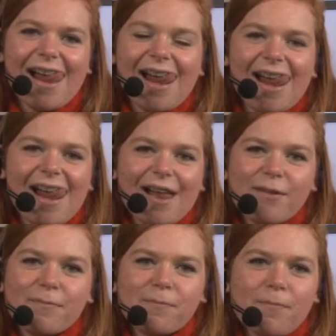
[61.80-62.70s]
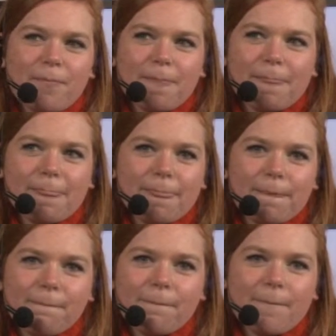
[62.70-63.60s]

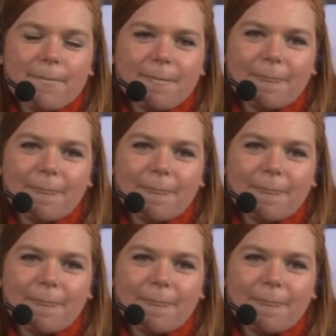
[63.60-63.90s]
[no speech]